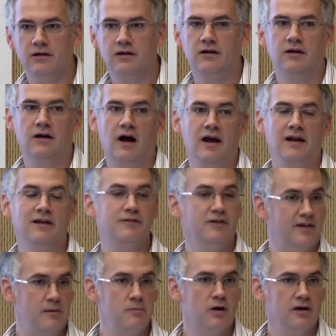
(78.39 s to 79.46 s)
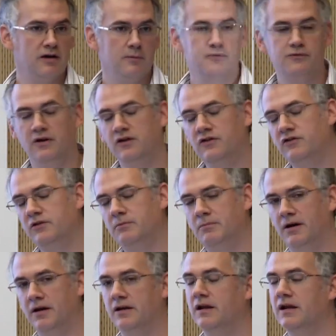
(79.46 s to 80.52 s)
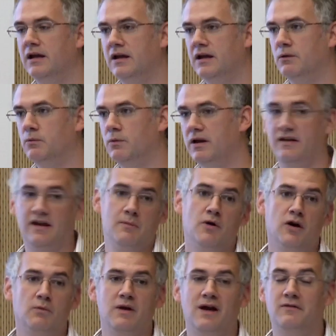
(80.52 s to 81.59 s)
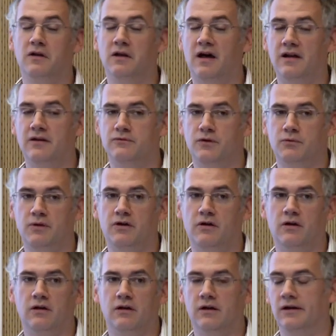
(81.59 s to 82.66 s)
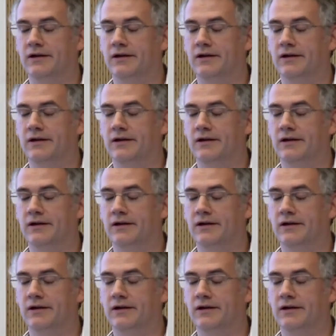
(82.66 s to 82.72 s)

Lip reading: I live in Denmark. I'm French, but in Denmark we have a lot of what we call